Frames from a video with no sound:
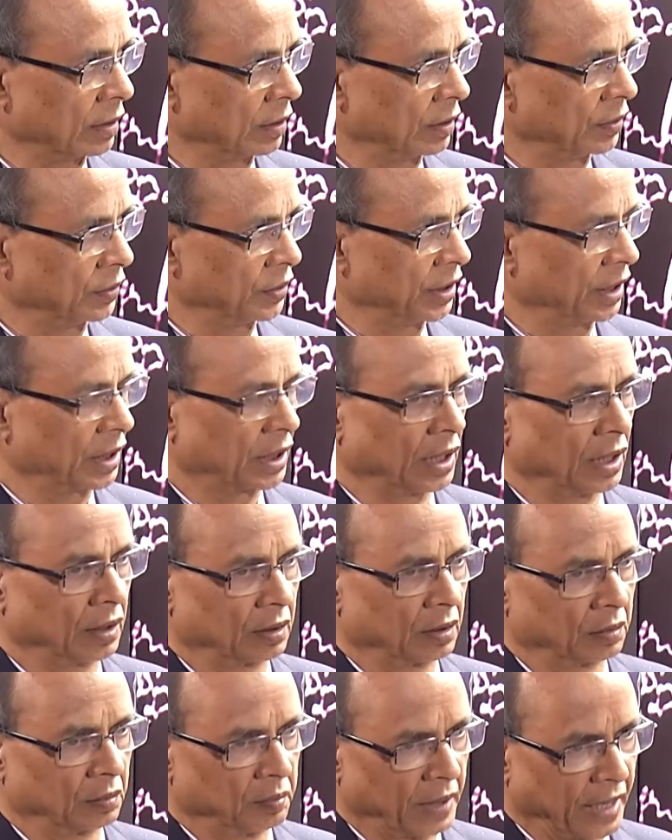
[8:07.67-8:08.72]
they
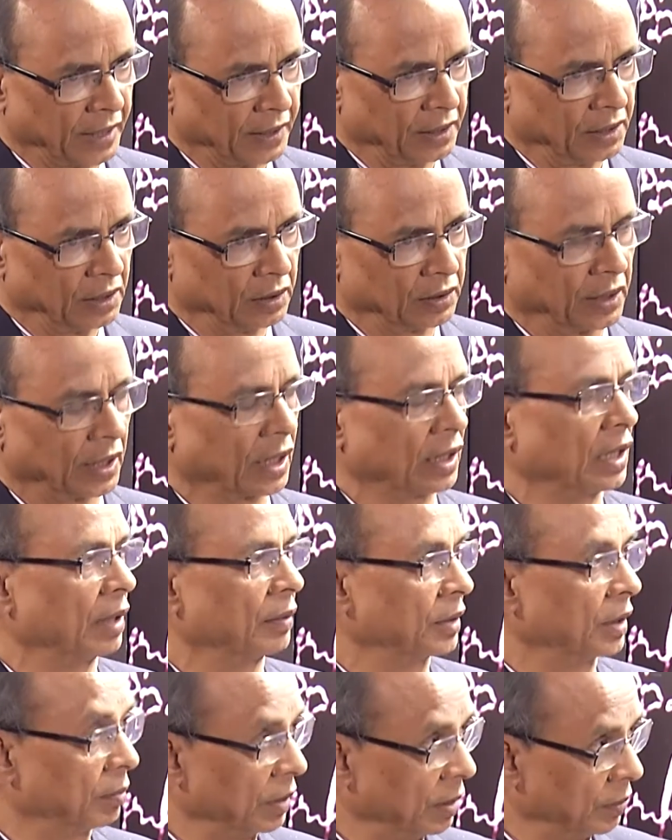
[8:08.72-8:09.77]
can marry, they can have
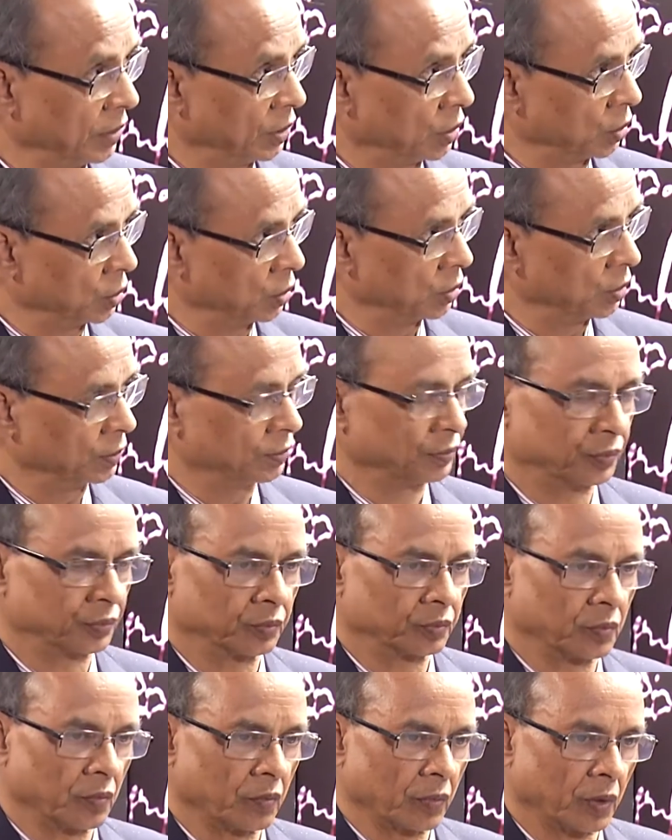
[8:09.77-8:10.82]
their baby too.
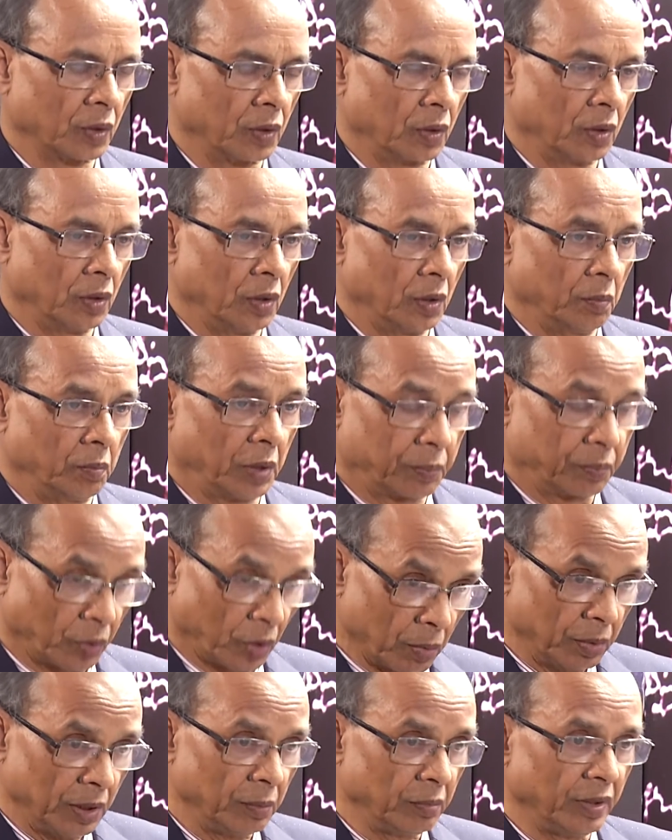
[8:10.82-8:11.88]
But
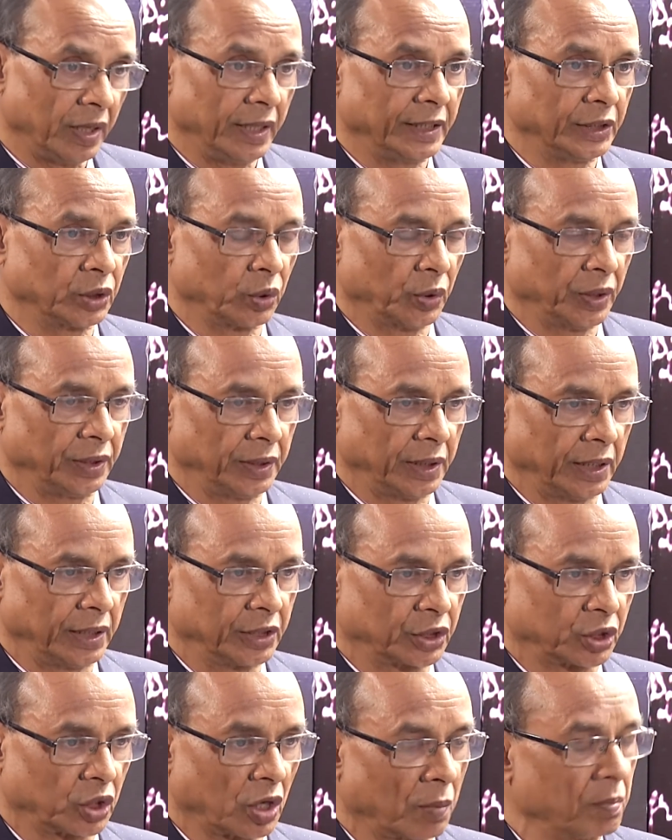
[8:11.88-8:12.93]
problem lies when there is
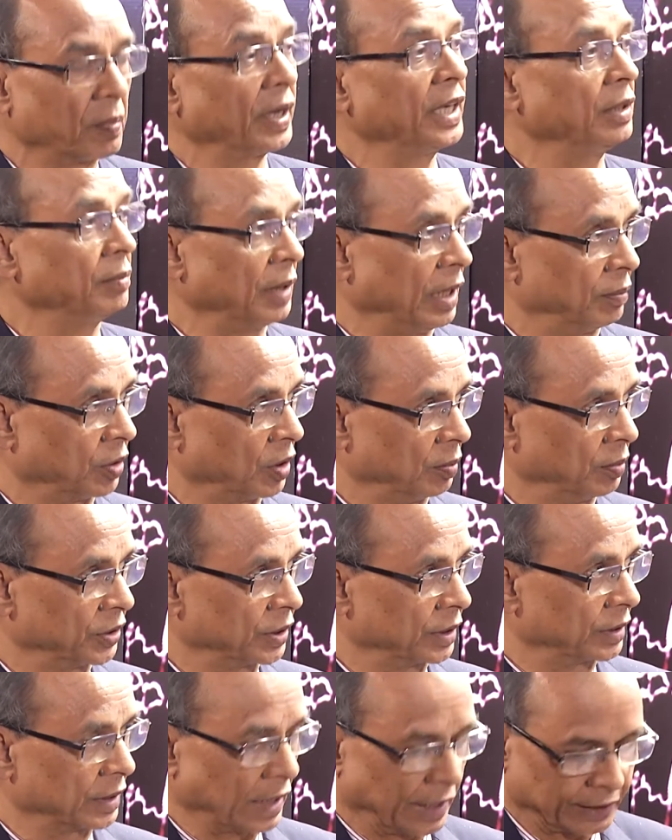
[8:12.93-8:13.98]
combined
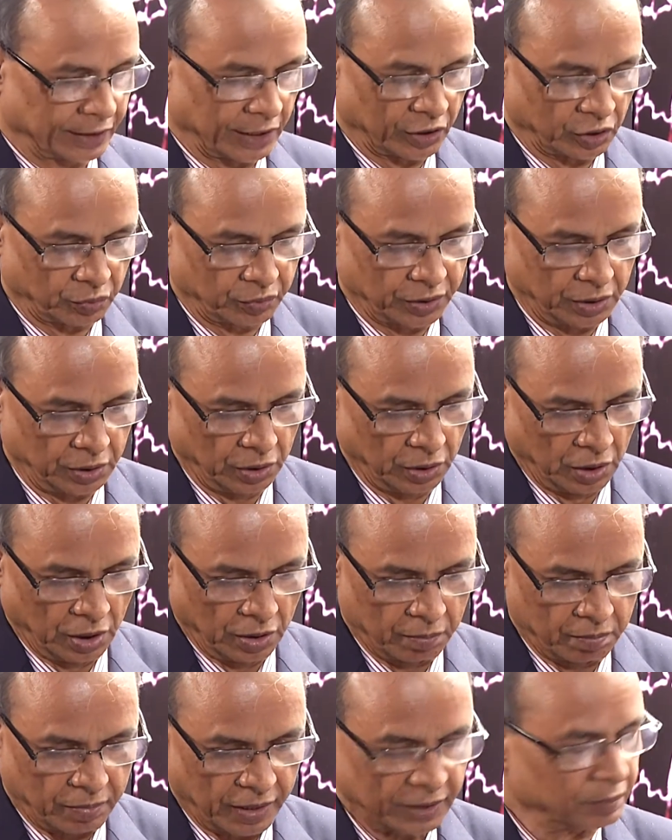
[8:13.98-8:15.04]
malformations, like that of the
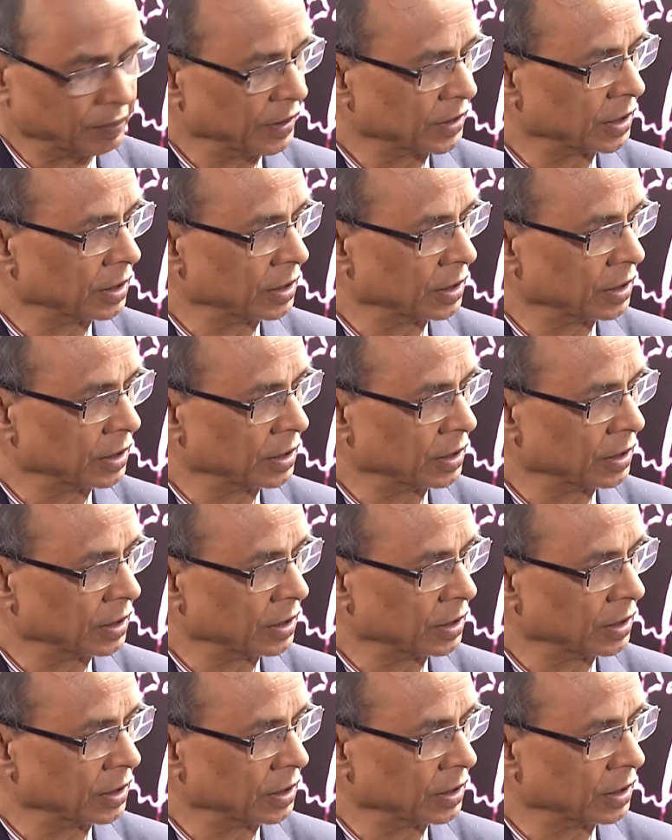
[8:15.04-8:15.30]
birth passage